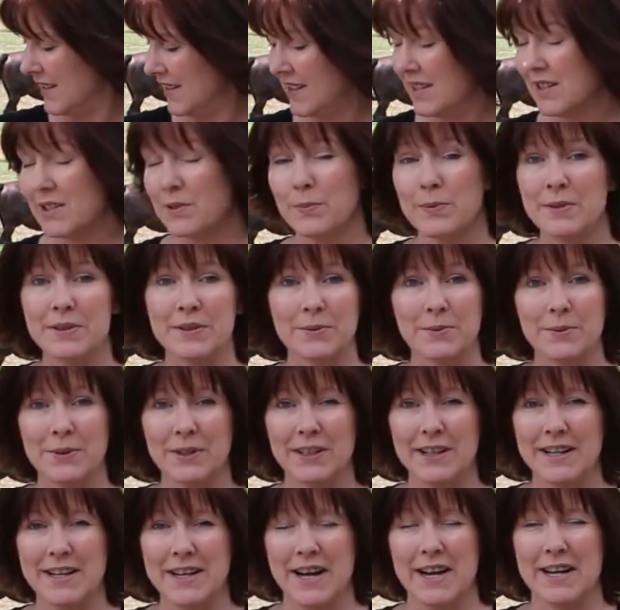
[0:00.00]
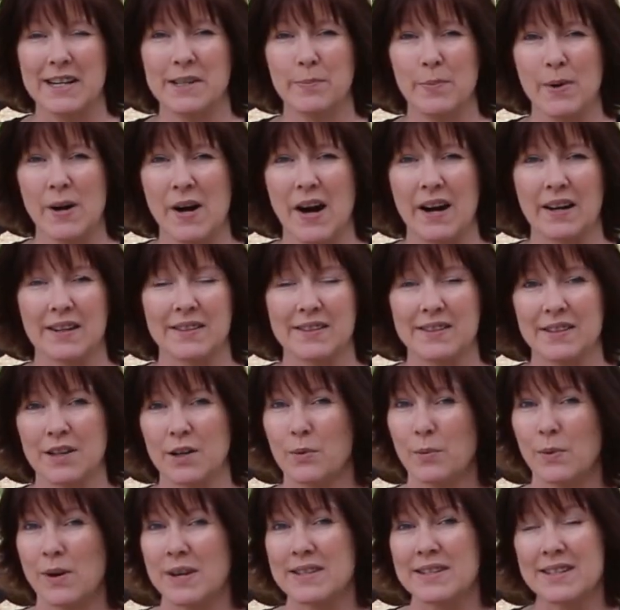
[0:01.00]
this was a really nice box.
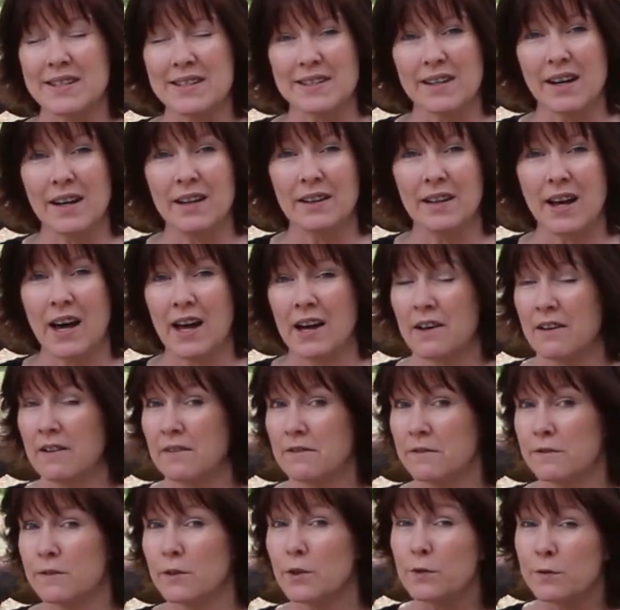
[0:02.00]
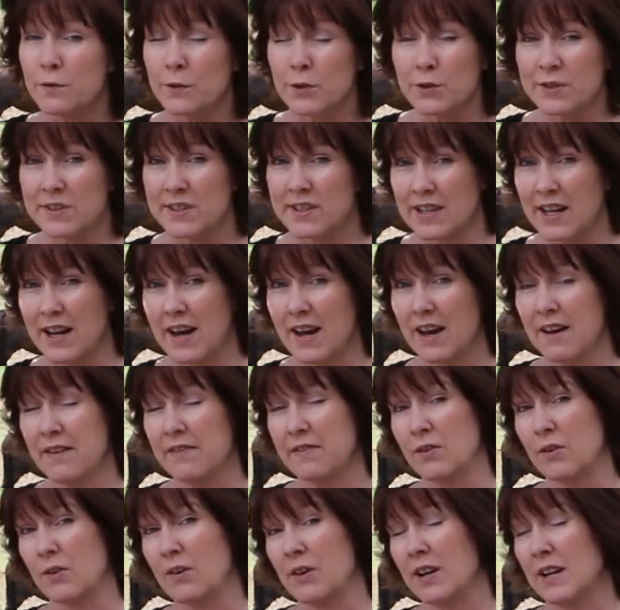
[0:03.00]
There wasn't a lot of foo-foo
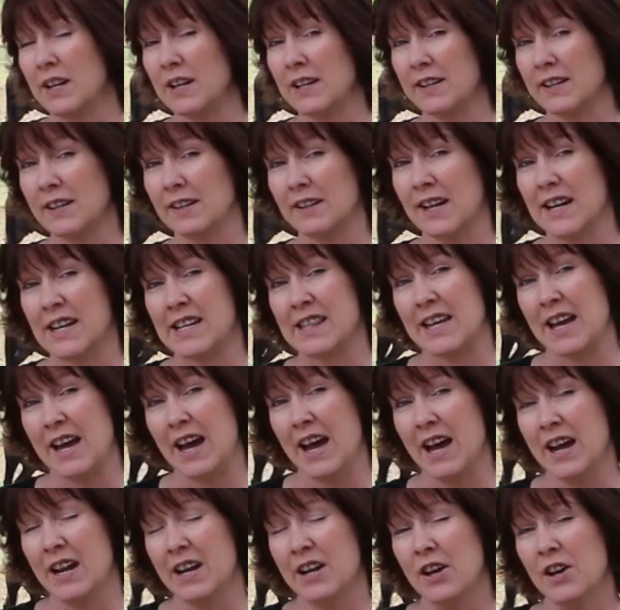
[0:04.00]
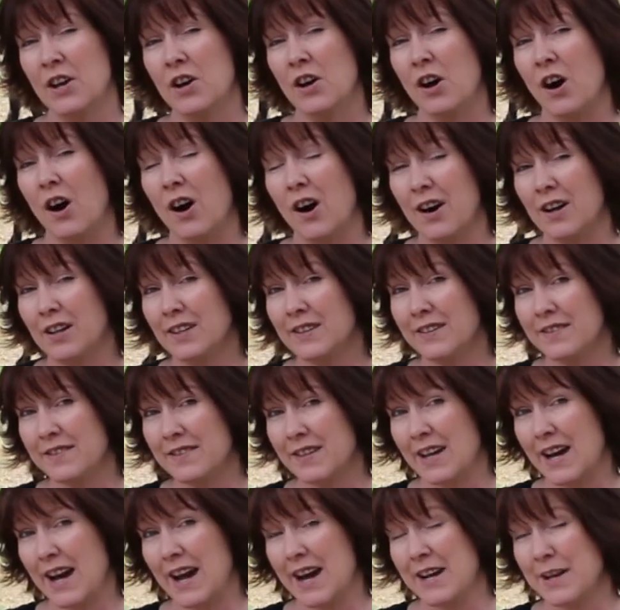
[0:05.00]
stuff or anything like that. All of
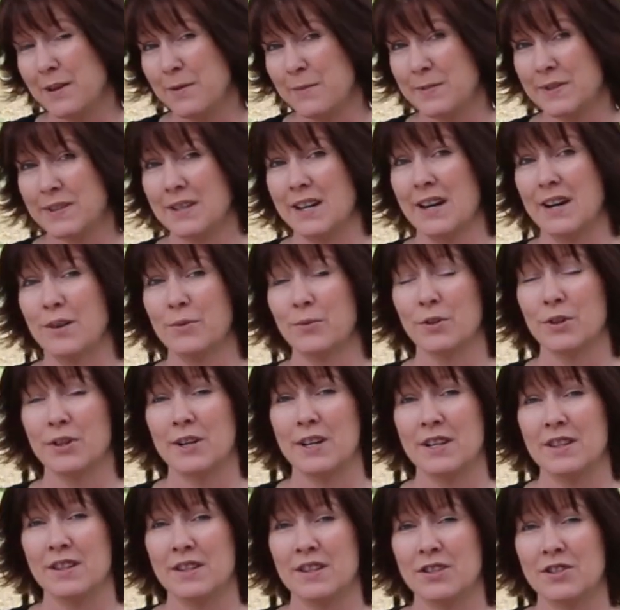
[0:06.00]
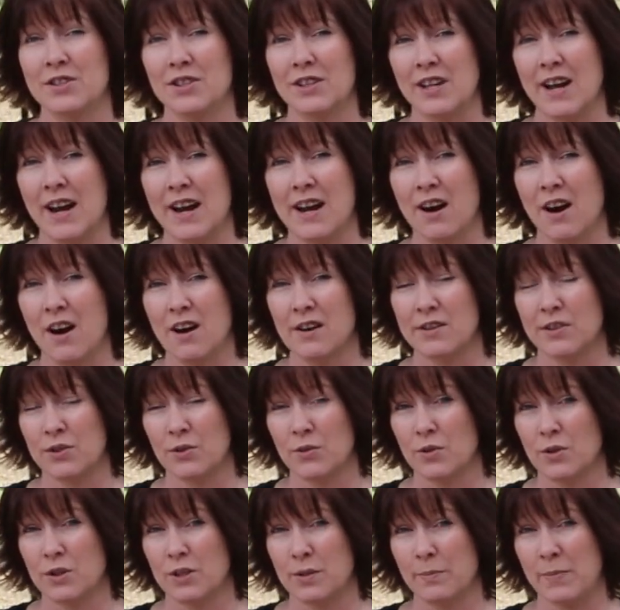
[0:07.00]
the items that were in the July Heart
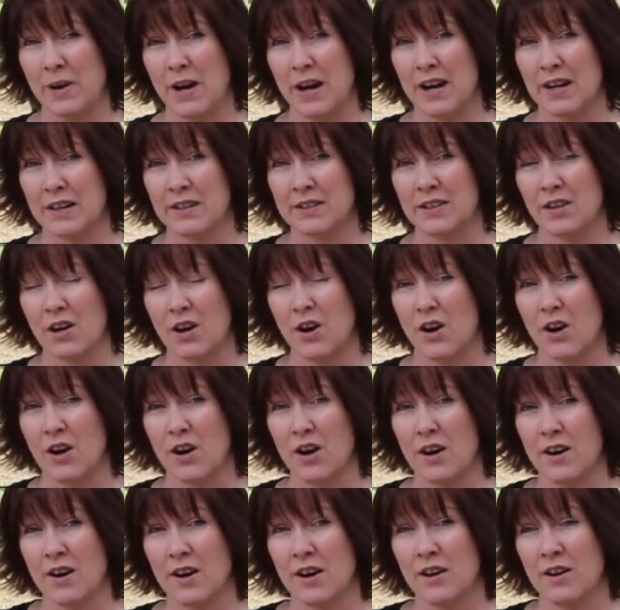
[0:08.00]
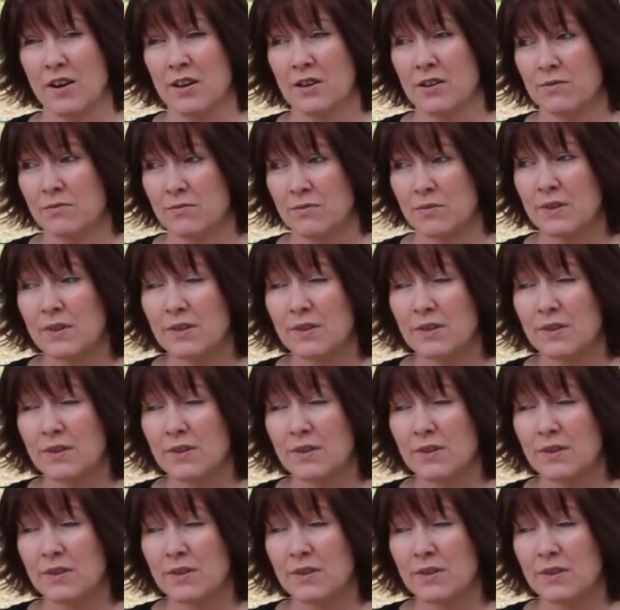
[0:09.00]
to Horse box are